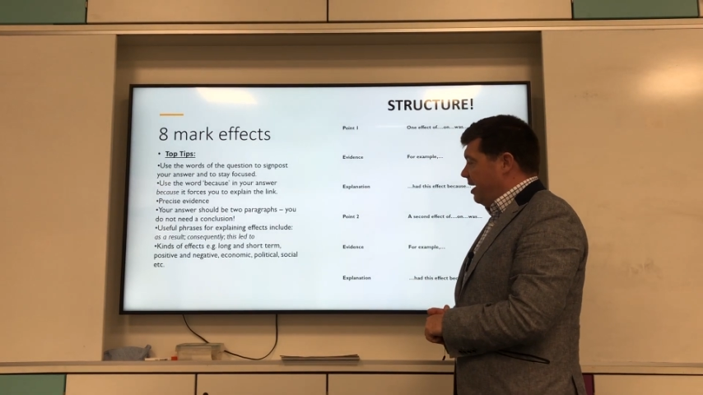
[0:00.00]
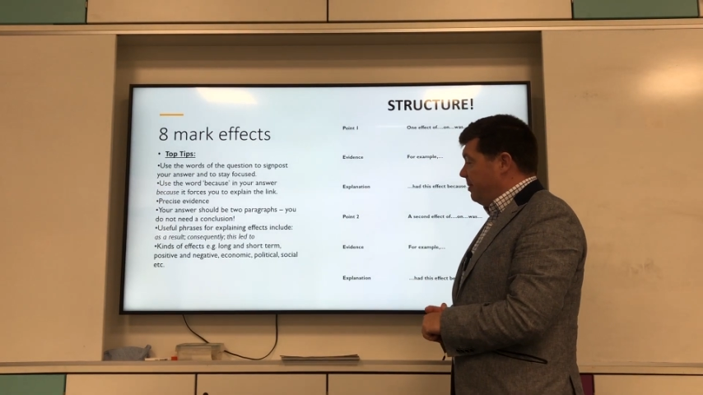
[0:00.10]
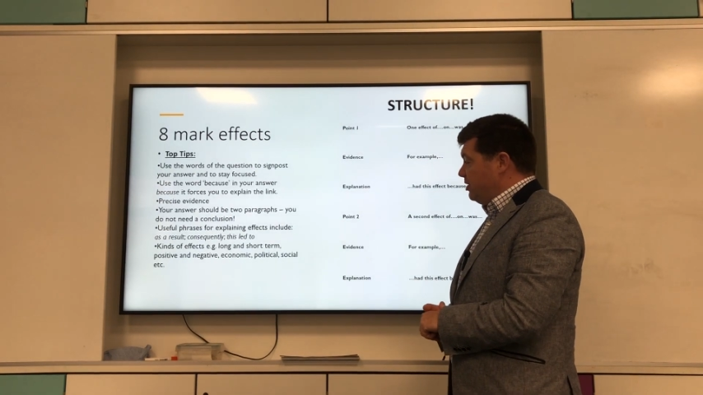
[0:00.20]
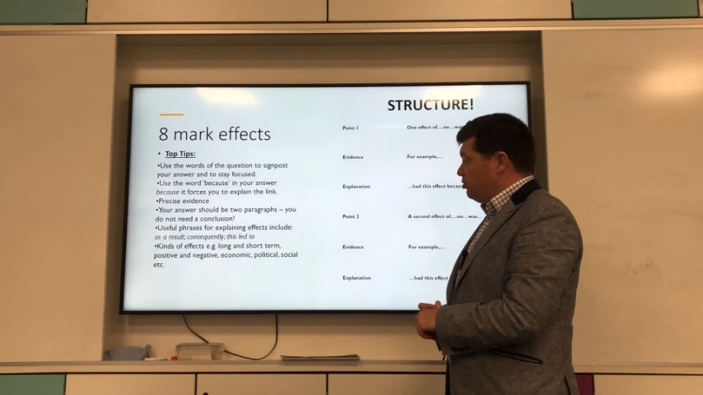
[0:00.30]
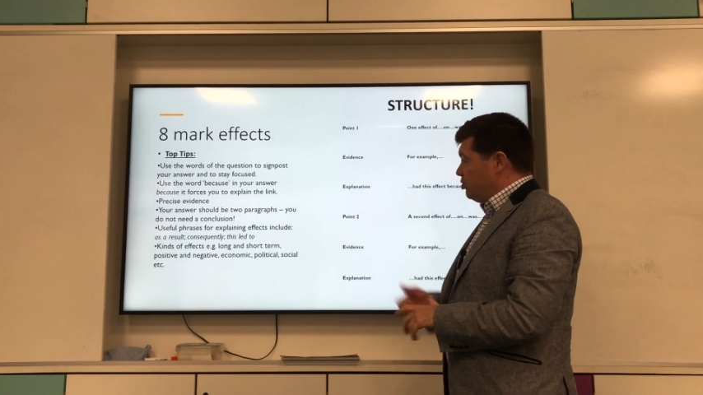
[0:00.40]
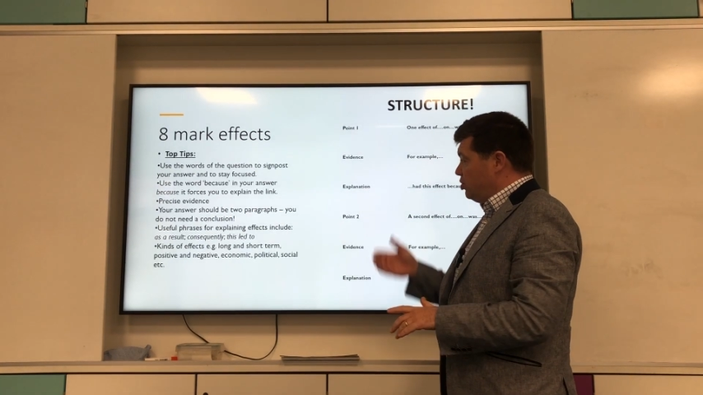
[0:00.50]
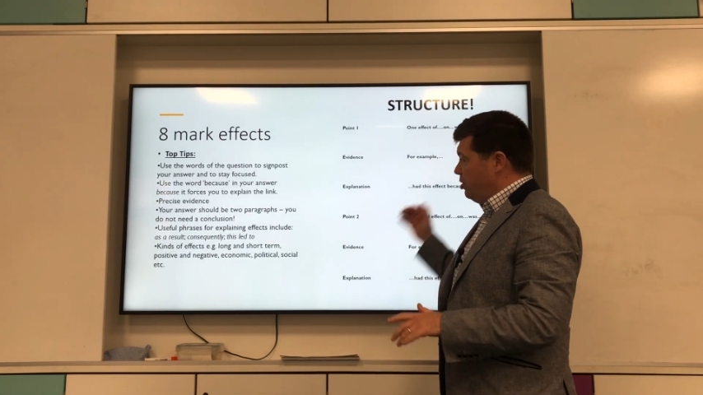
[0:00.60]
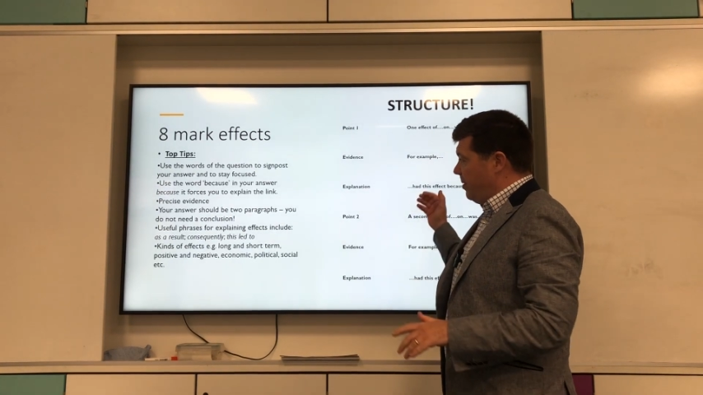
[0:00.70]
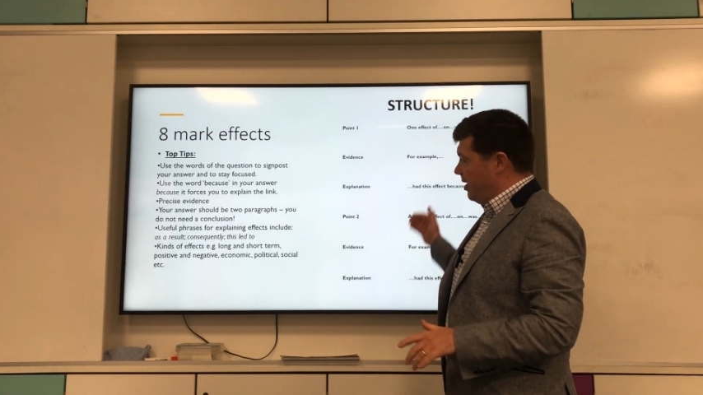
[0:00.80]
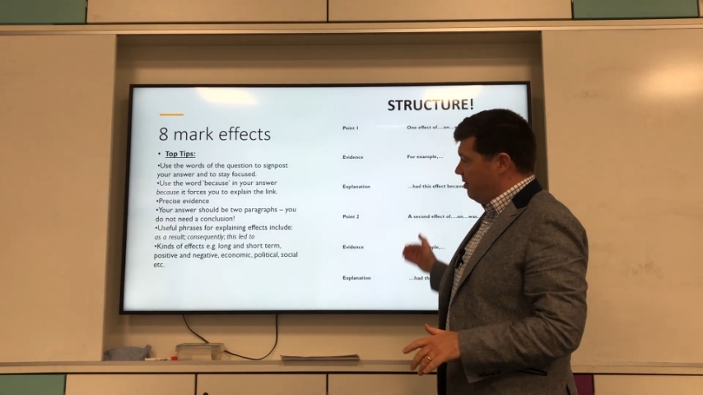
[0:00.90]
Make sure it's 2
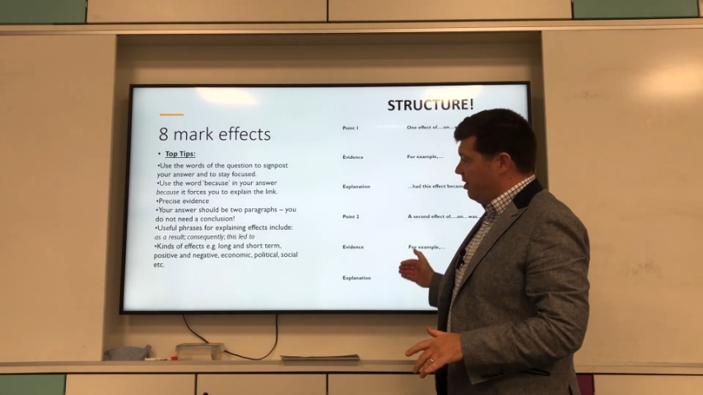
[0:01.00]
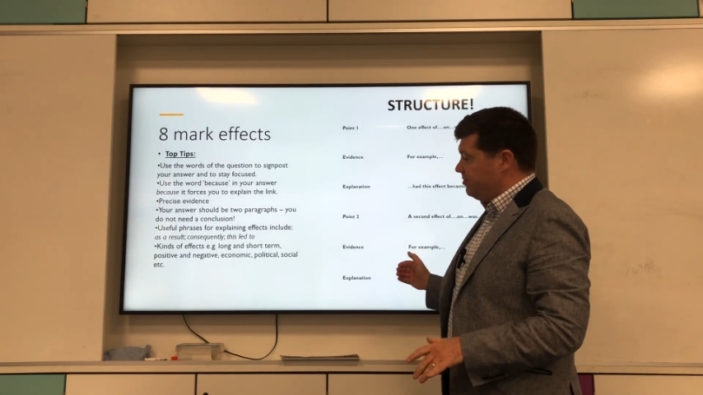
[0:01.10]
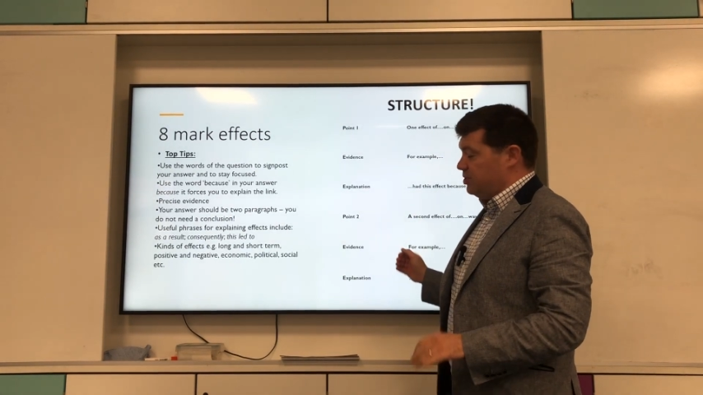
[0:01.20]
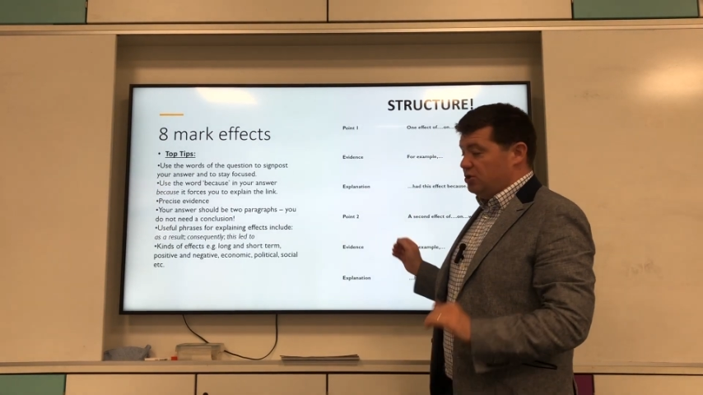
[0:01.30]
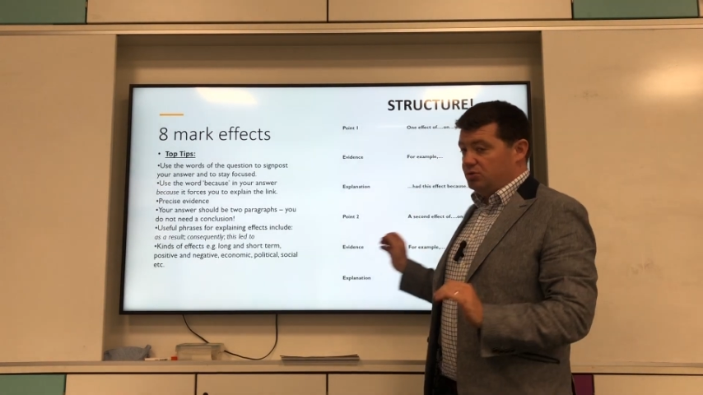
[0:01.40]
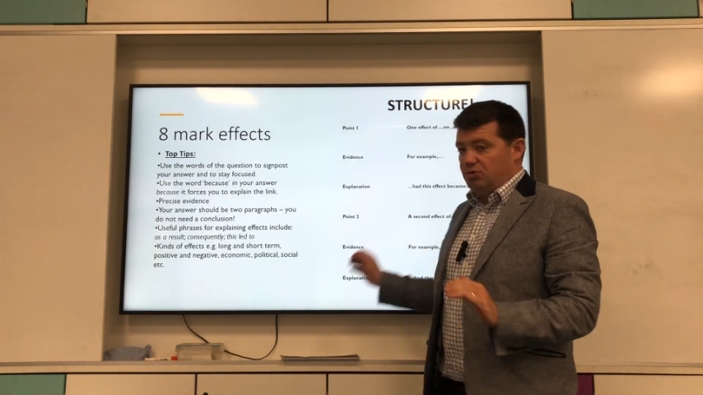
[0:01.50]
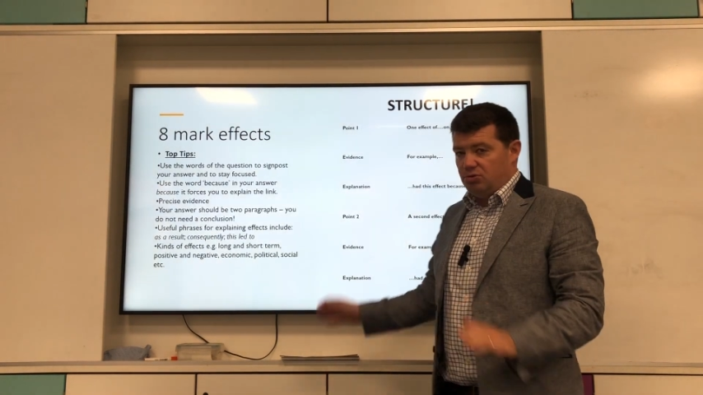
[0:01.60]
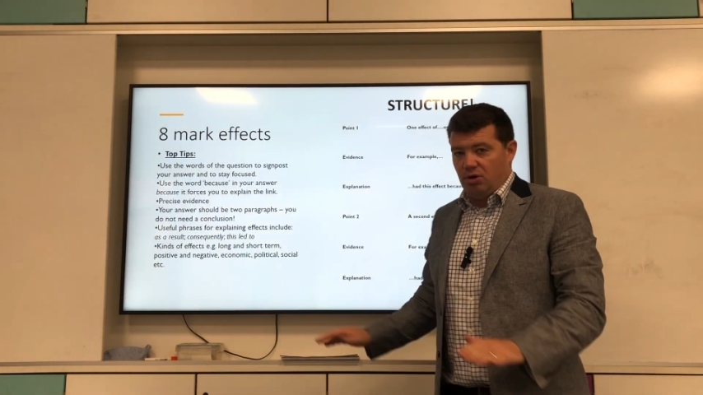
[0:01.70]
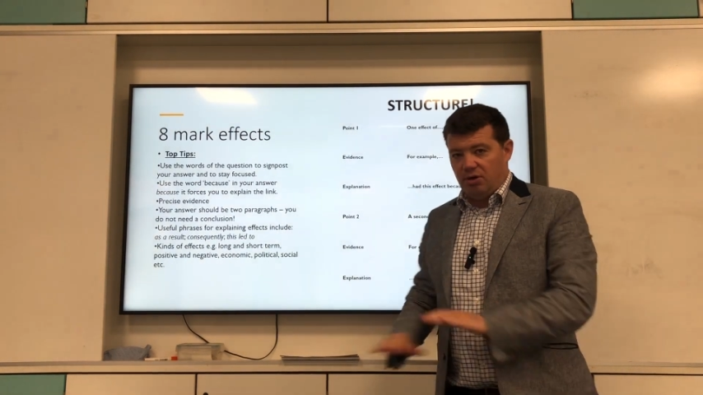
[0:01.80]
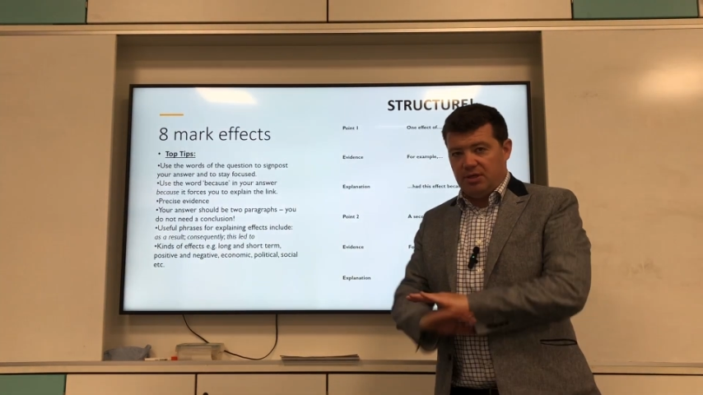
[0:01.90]
paragraphs. You do
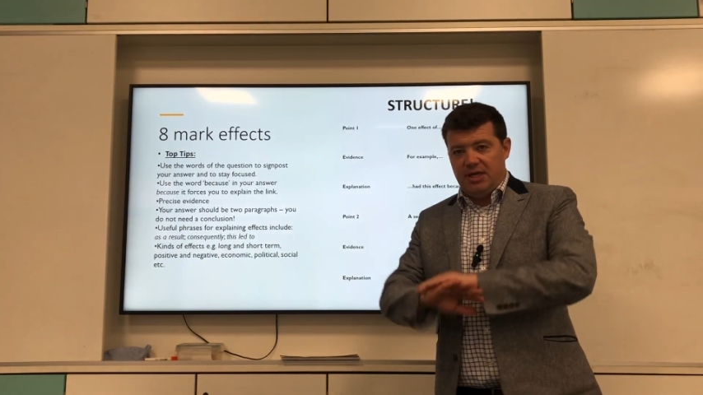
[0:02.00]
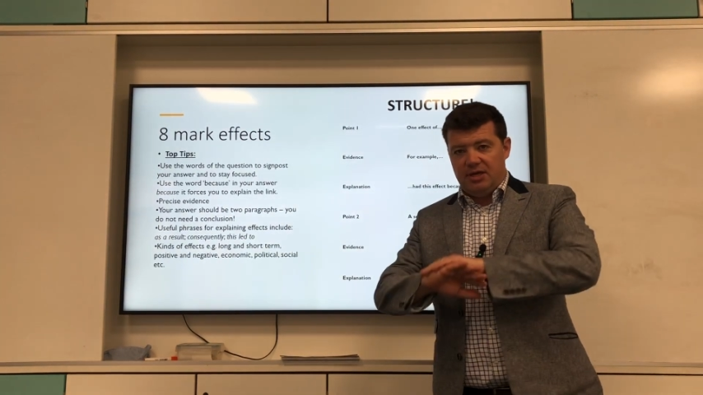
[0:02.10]
not need